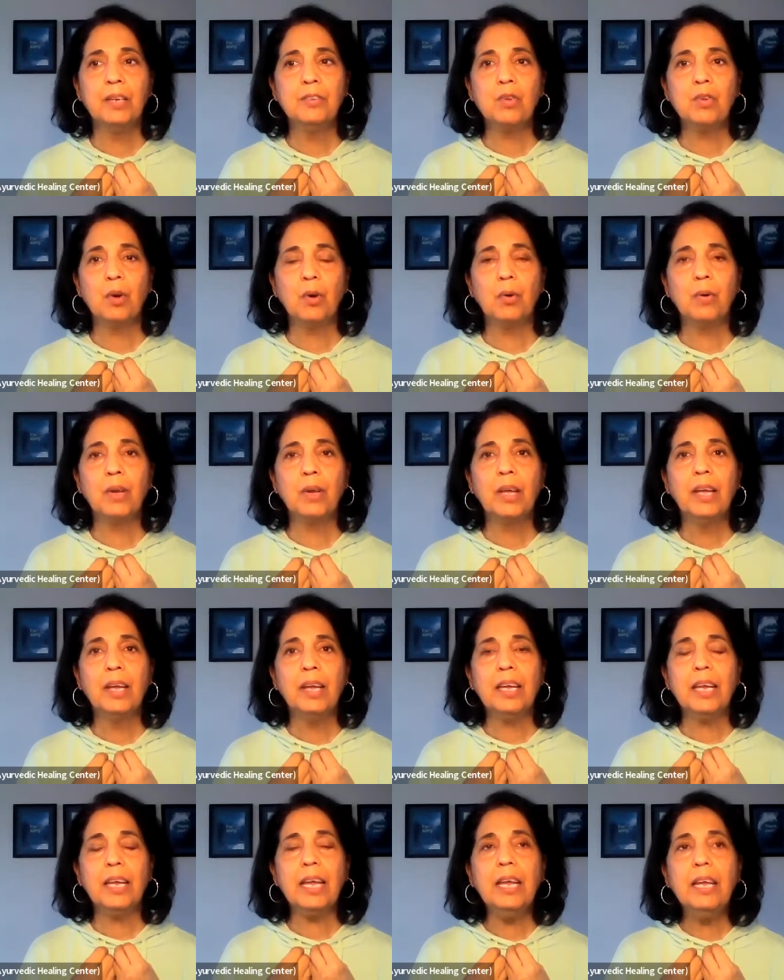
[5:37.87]
So,
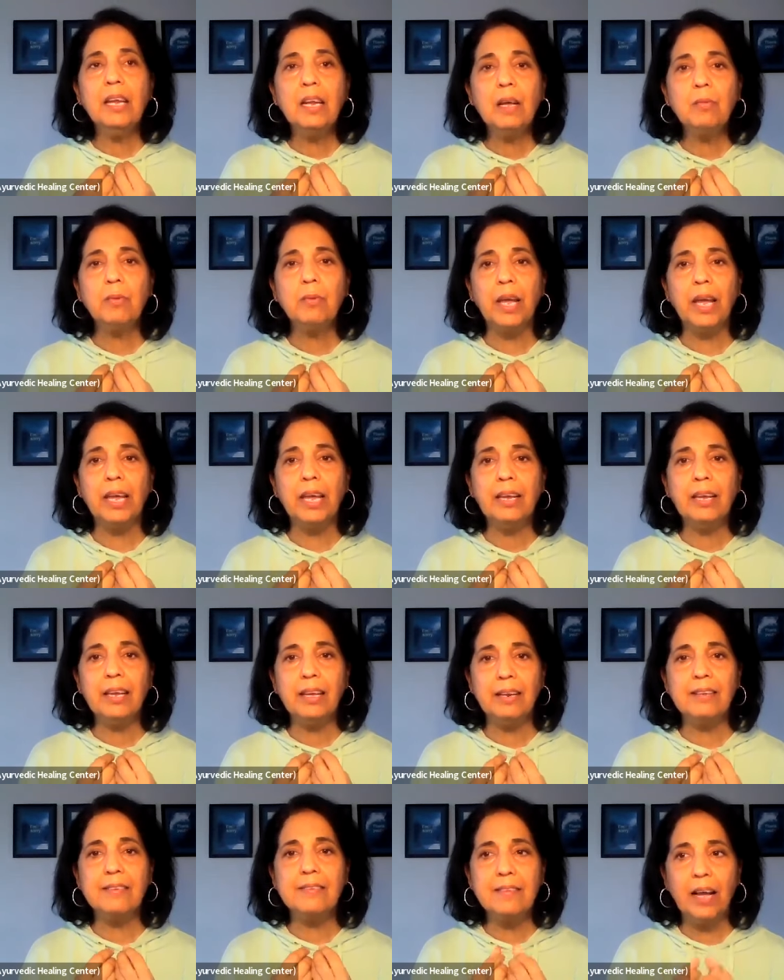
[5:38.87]
in a way,
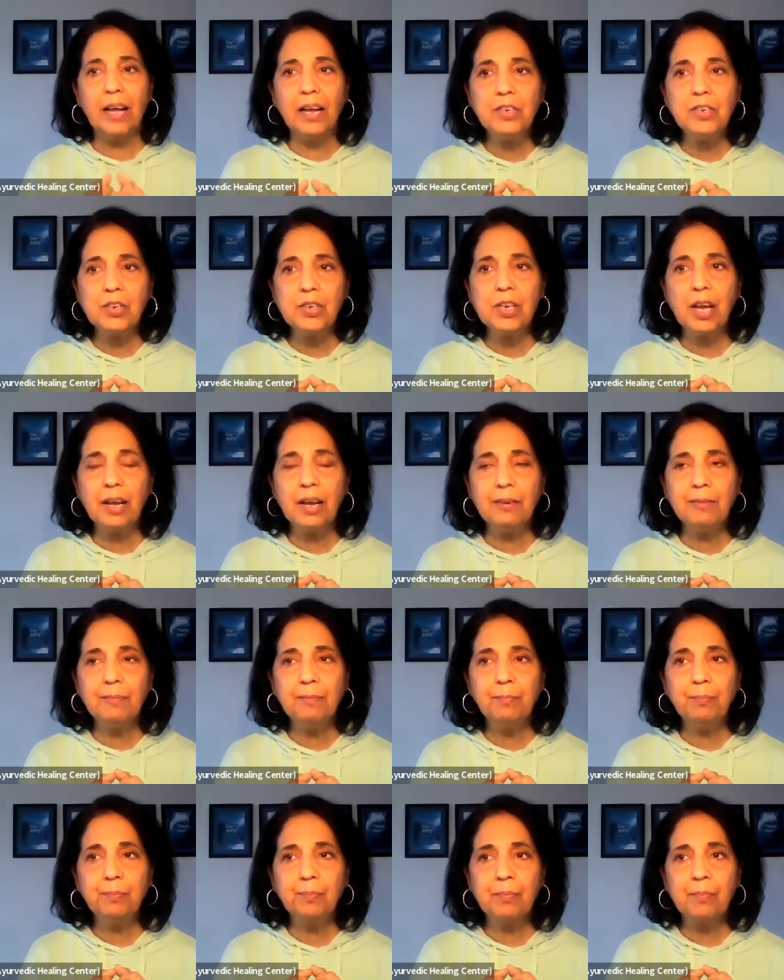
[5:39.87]
it is such
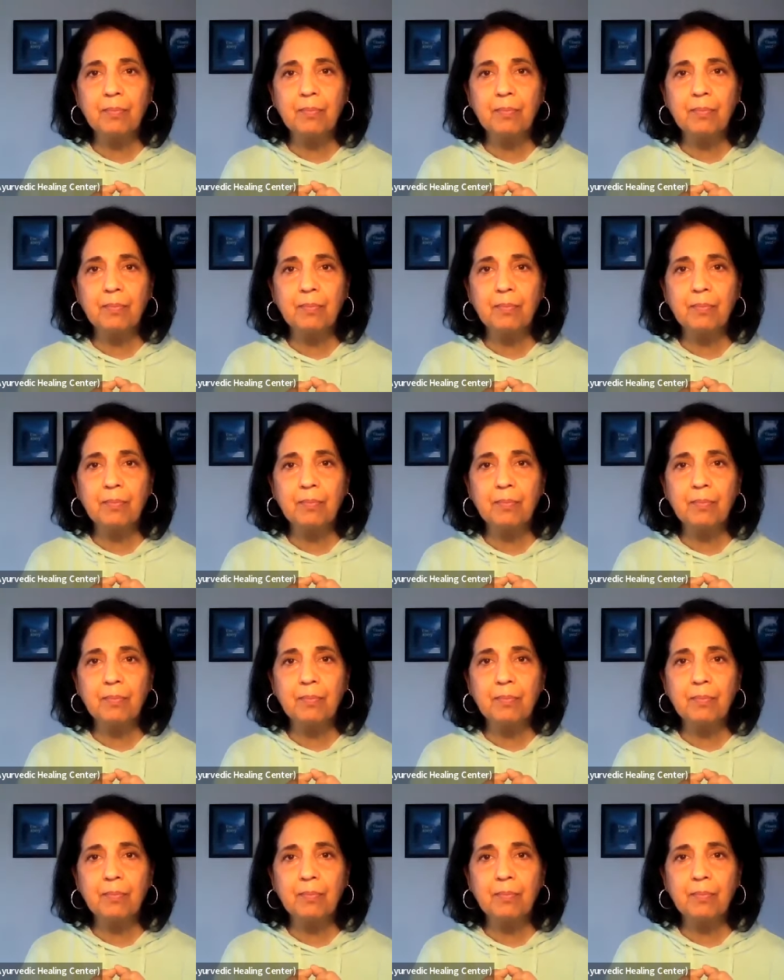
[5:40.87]
a